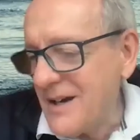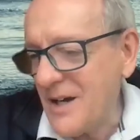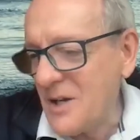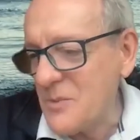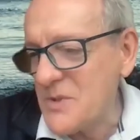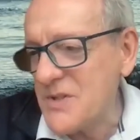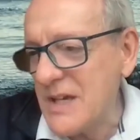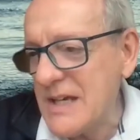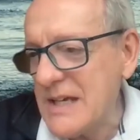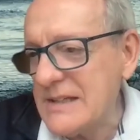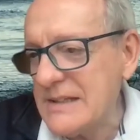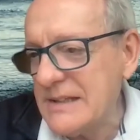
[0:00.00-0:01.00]
I would
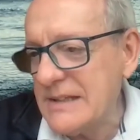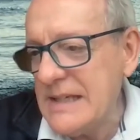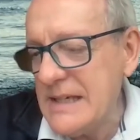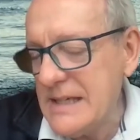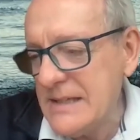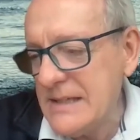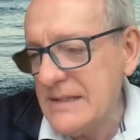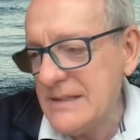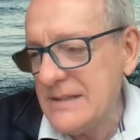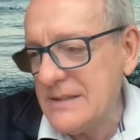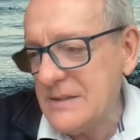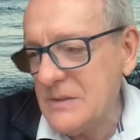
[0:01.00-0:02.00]
say, the need
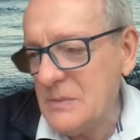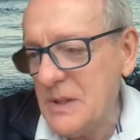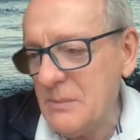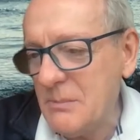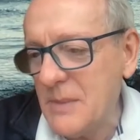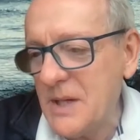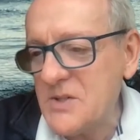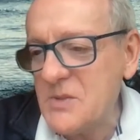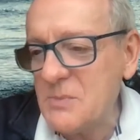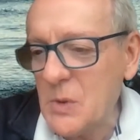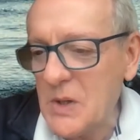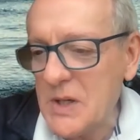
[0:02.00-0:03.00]
to be much more